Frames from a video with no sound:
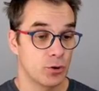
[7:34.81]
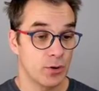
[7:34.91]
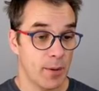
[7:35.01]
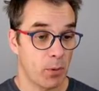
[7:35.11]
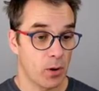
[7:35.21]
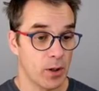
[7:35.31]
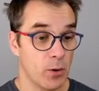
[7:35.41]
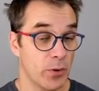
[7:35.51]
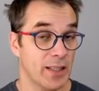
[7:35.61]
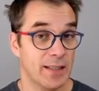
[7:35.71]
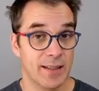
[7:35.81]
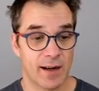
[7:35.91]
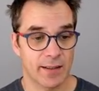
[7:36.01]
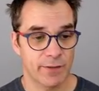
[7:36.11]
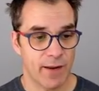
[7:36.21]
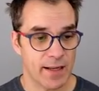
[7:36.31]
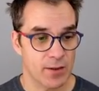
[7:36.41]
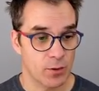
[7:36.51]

to deploy, we need an artifact.